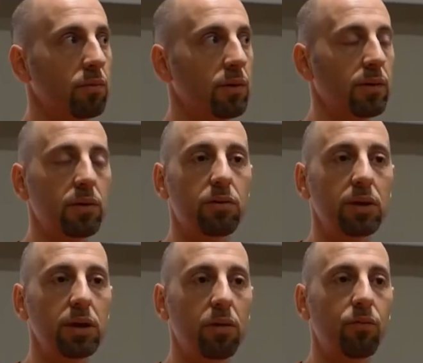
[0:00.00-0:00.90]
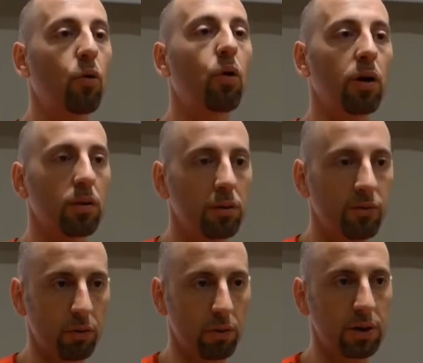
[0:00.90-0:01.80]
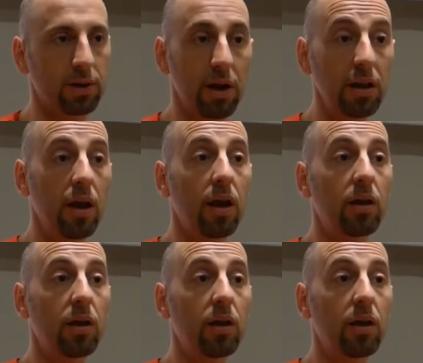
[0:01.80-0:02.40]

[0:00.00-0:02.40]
is it 3 or 4 stories, right?